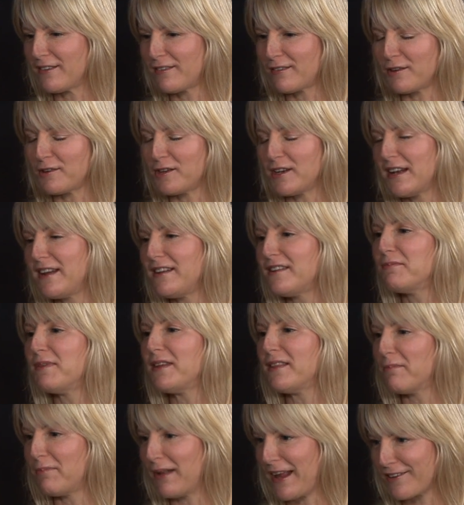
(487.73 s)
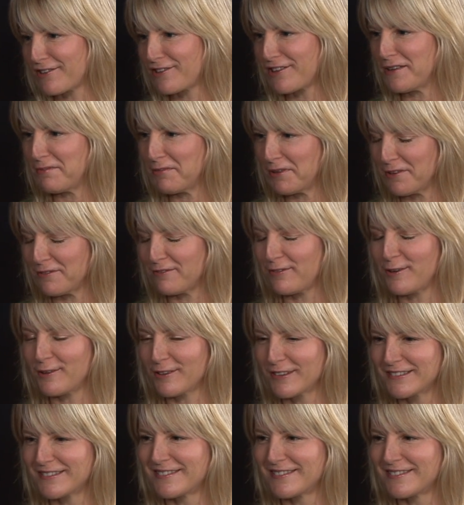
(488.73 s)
So you need to be the black sheep in the flock.